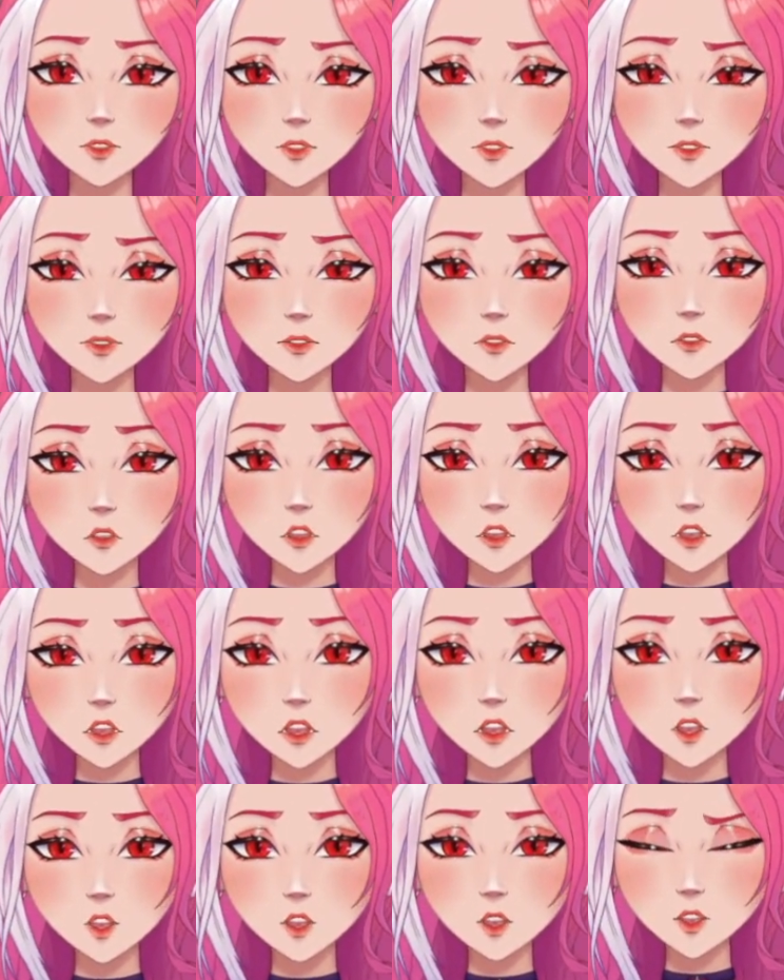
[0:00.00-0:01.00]

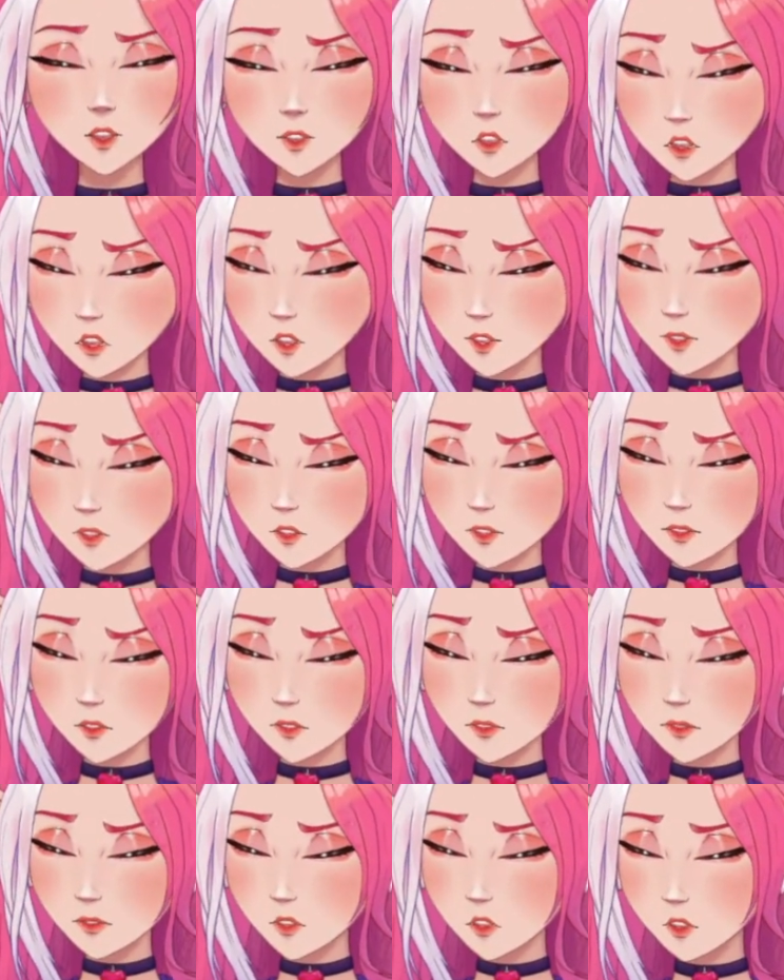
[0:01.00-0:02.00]
Or, even better, we just
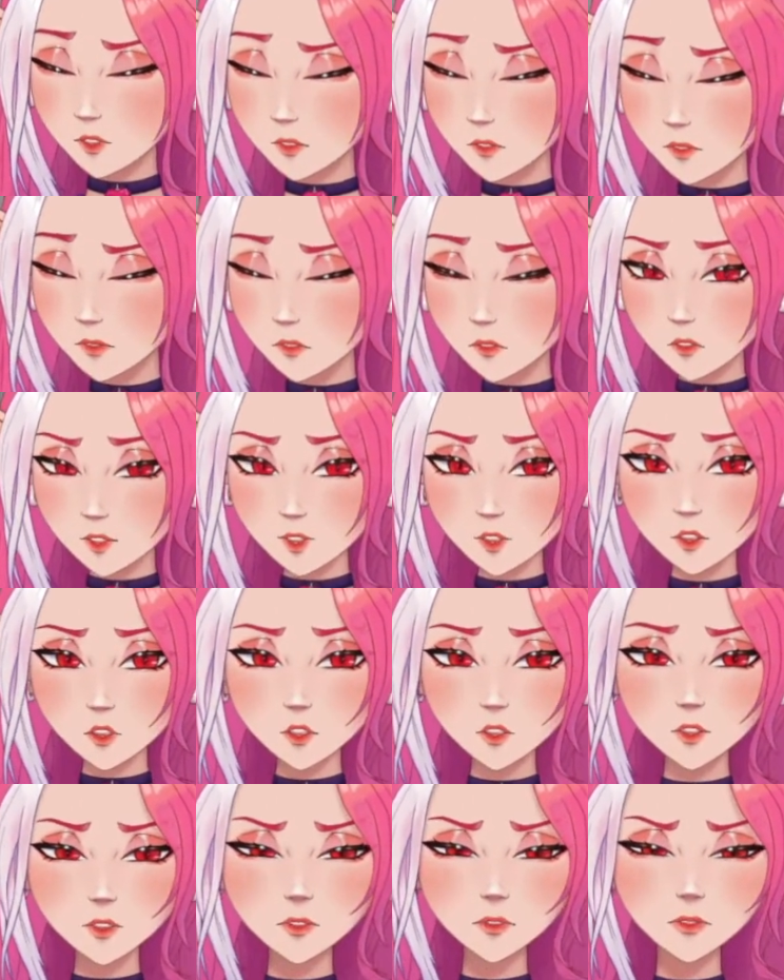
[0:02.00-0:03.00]
put the
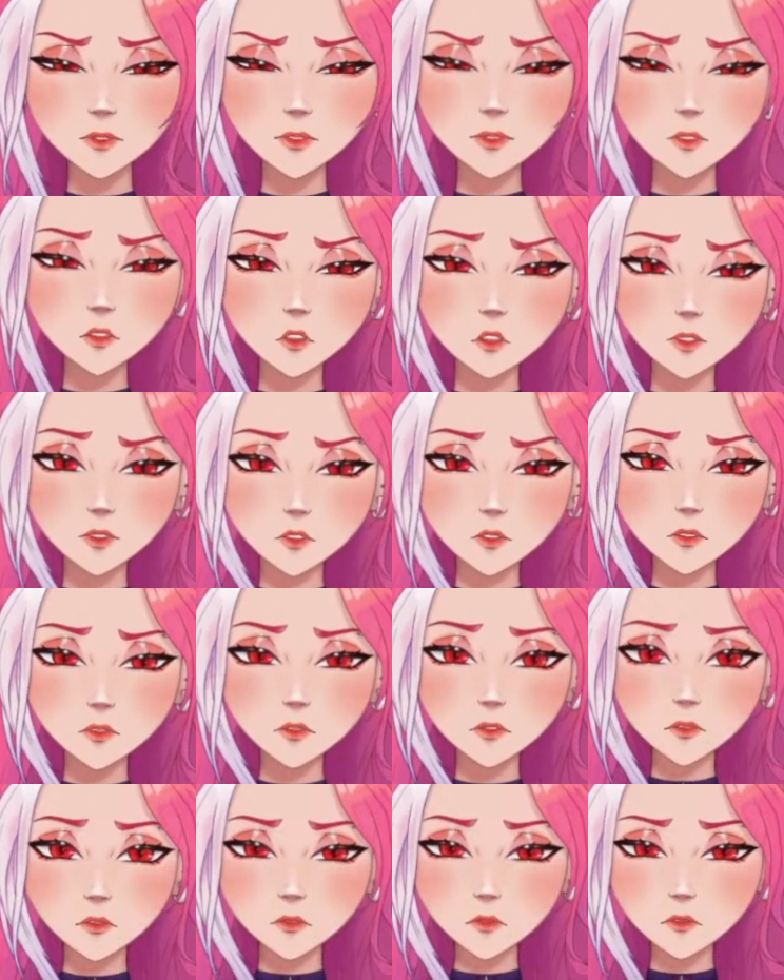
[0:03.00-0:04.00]
creature instead of the
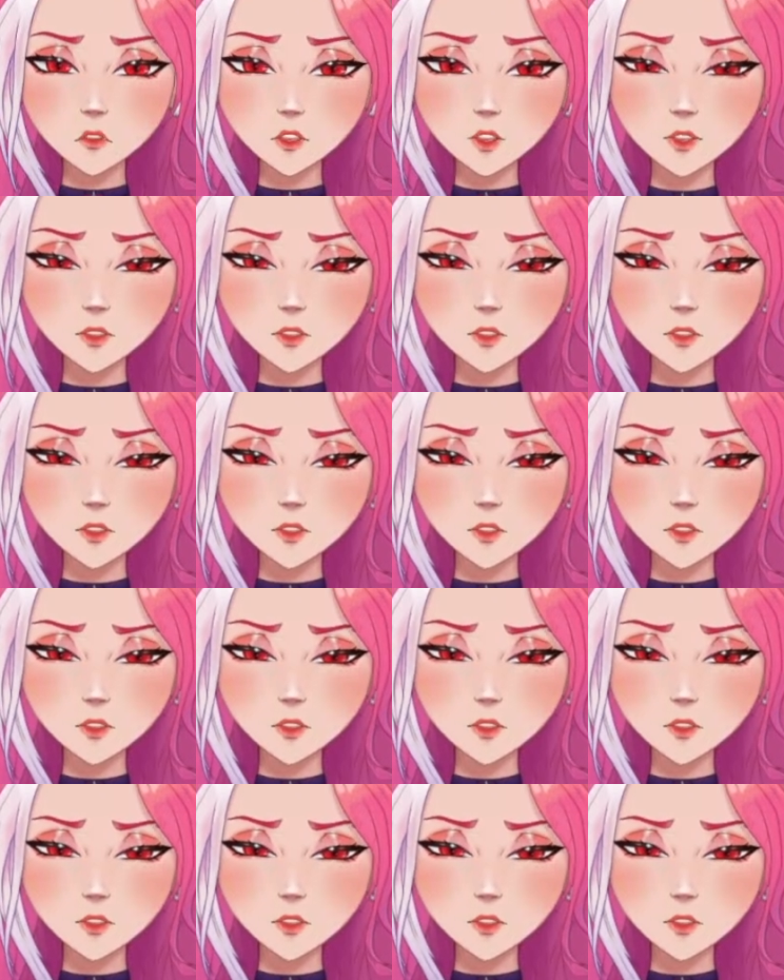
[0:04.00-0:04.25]
ooze.